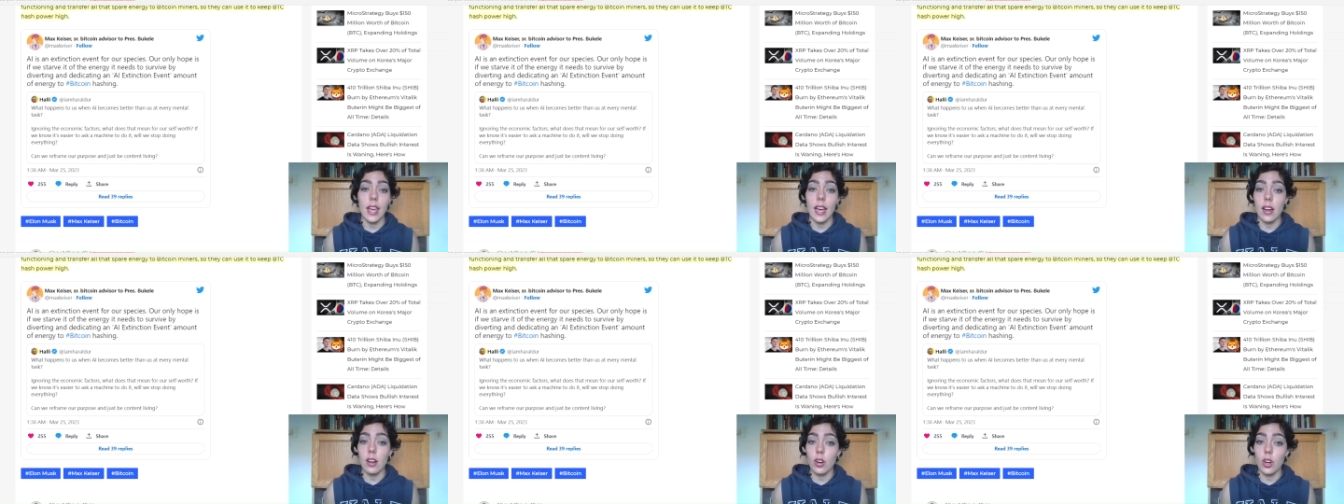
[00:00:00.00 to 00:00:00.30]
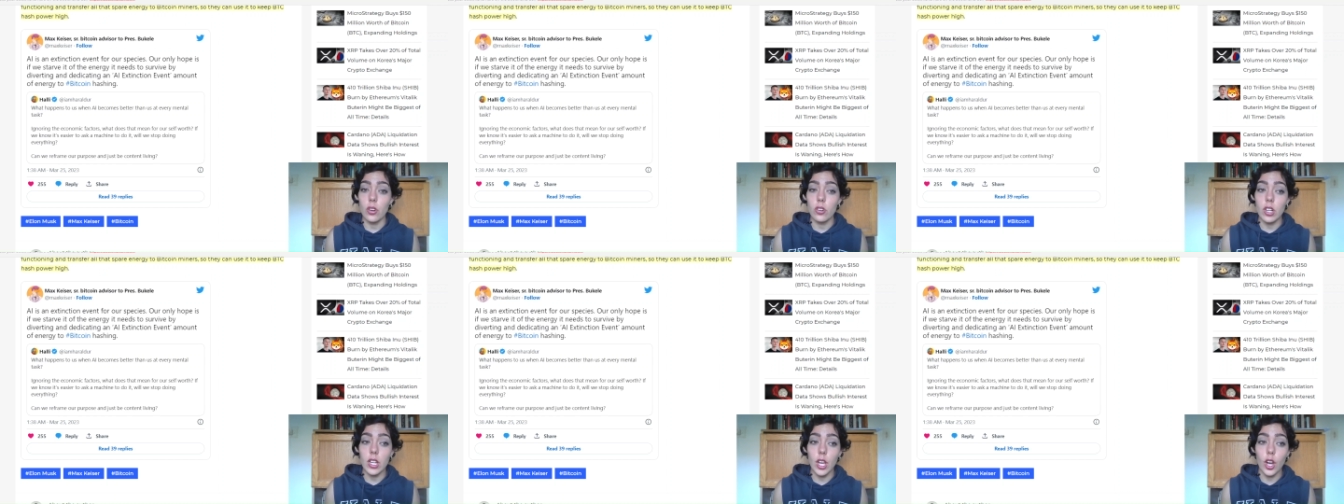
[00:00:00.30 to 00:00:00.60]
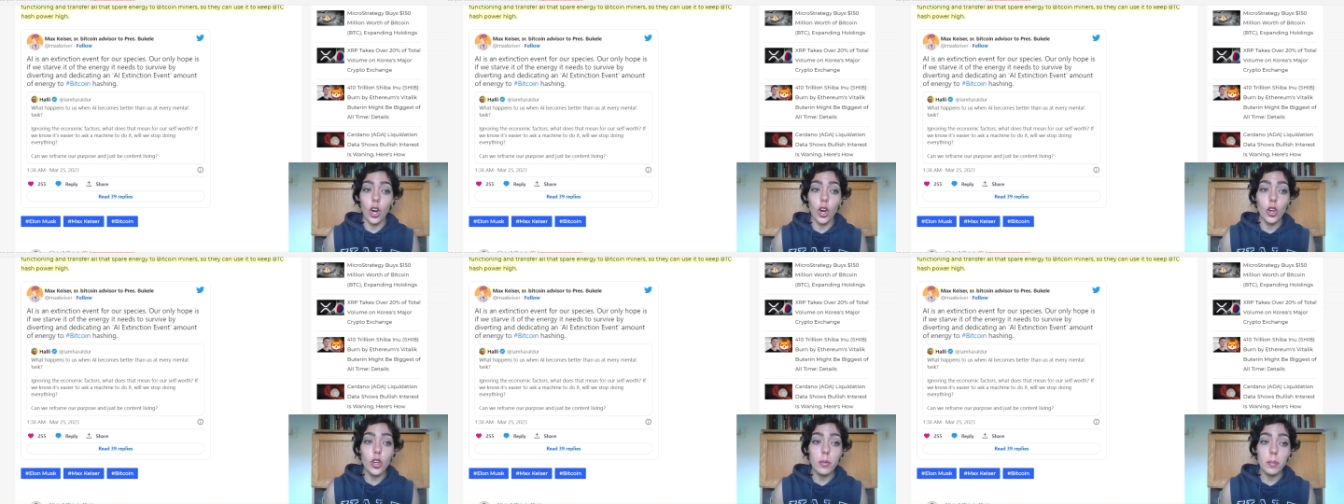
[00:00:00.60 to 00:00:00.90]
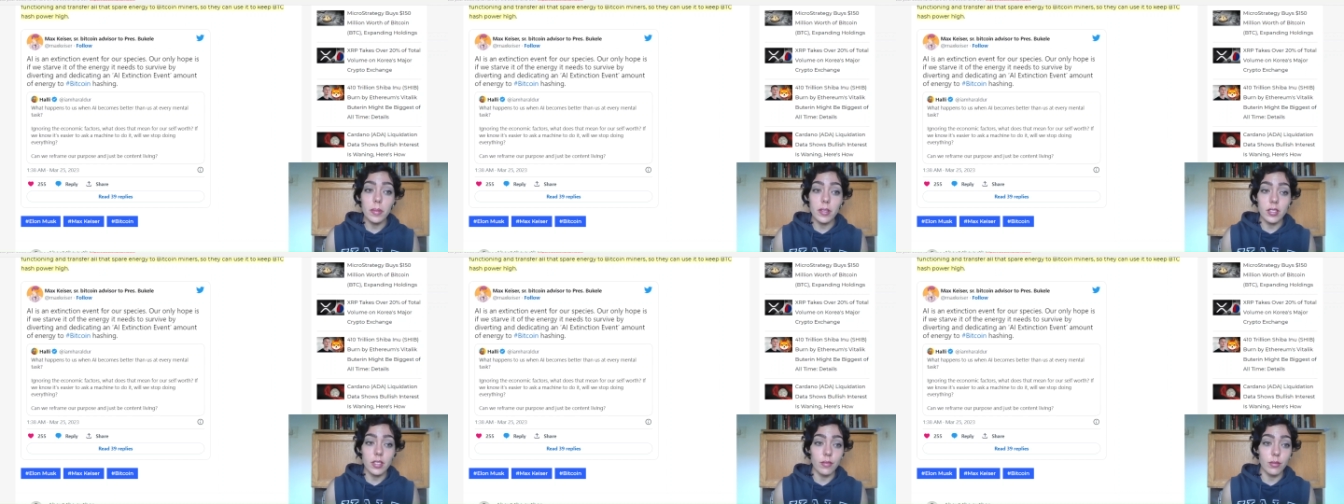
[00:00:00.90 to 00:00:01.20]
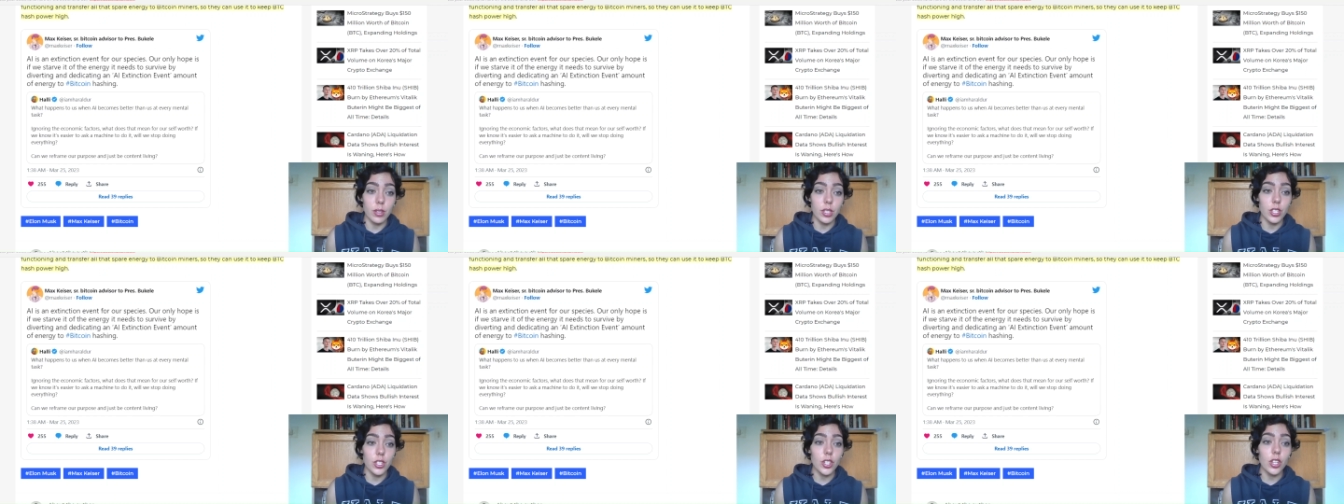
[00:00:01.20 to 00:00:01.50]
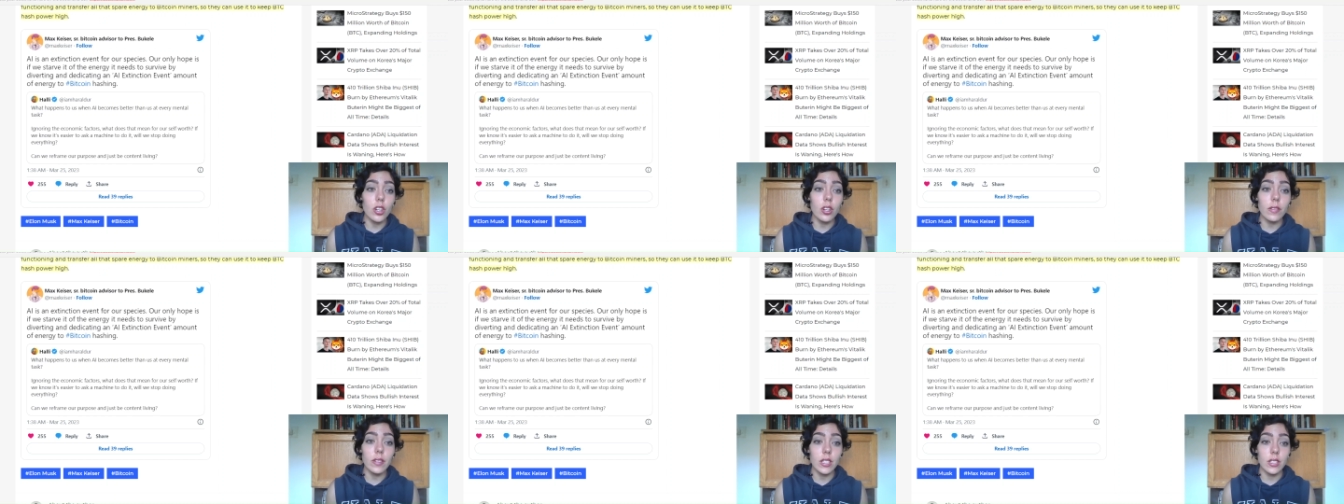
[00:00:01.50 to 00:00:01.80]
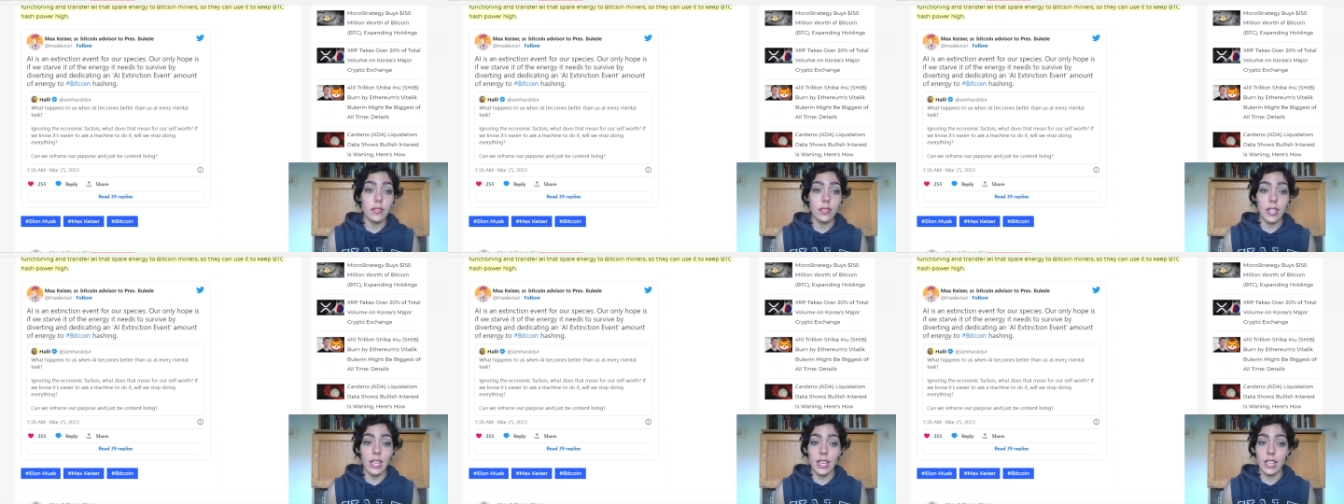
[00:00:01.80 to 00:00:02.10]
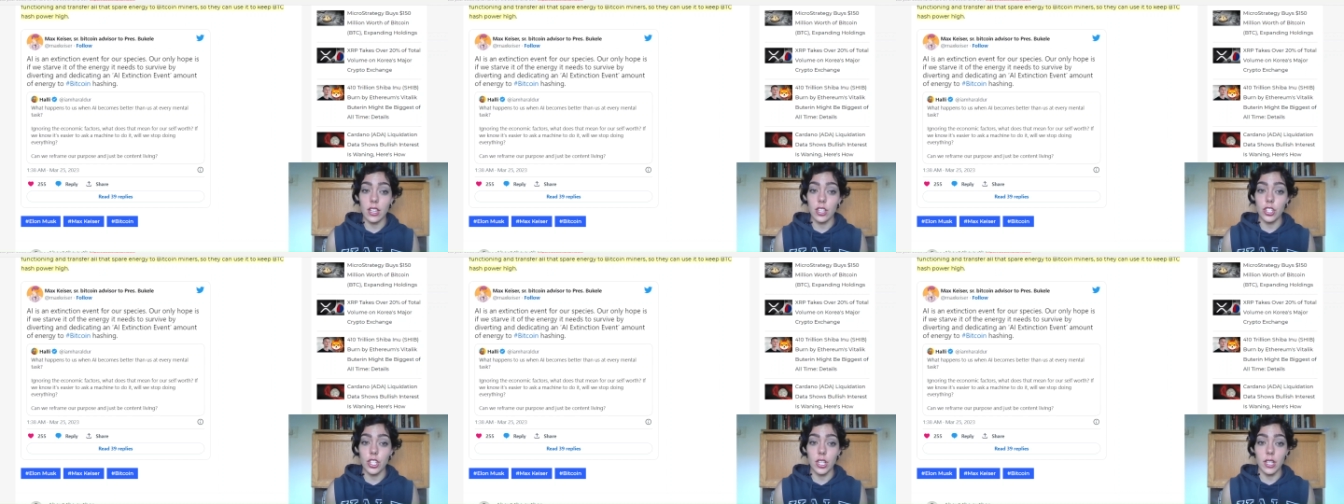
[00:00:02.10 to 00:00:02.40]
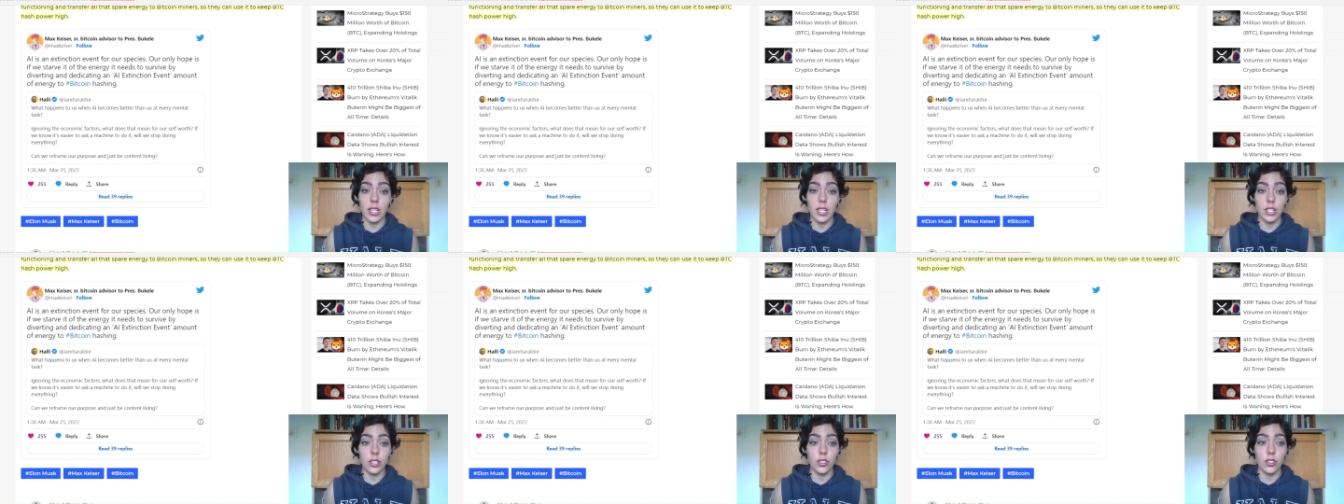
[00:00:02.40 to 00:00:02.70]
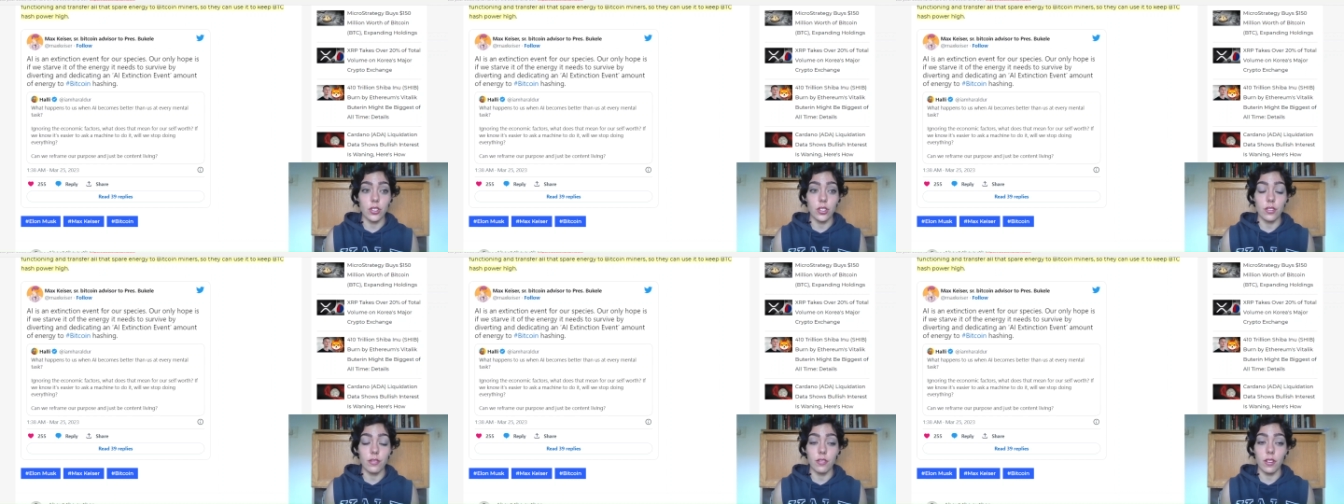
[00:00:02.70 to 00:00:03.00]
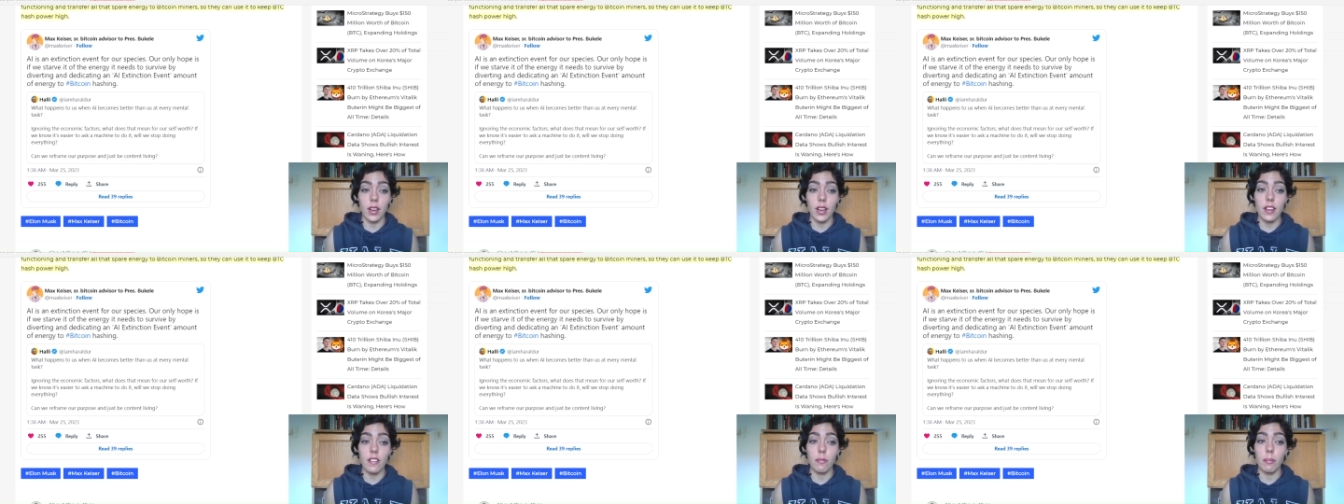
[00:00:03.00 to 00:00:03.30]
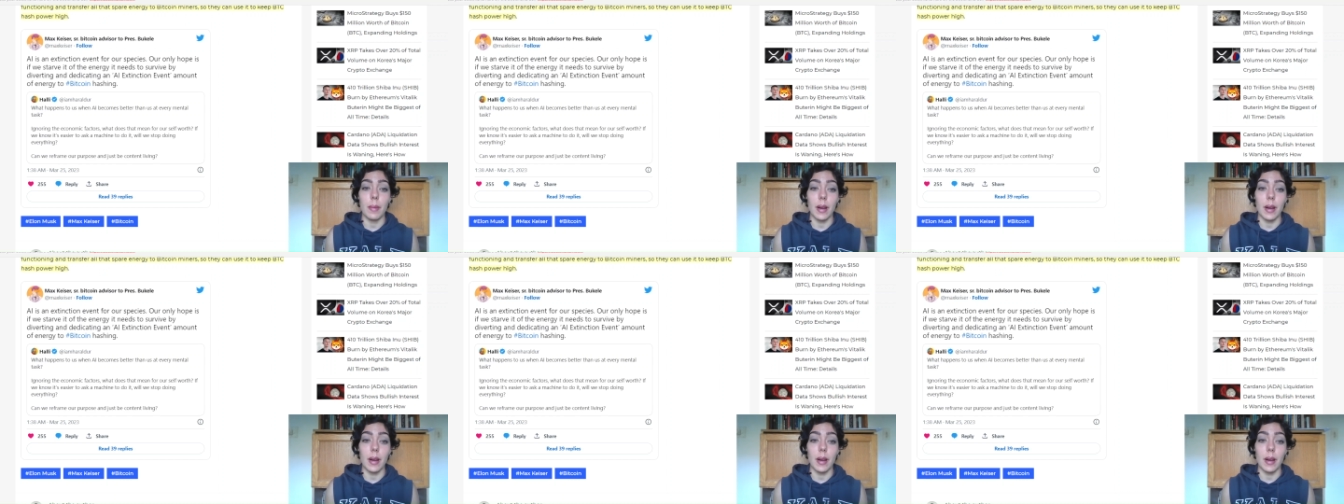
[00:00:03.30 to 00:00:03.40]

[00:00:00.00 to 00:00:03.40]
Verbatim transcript: Our only hope is if we starve it of the energy it needs to survive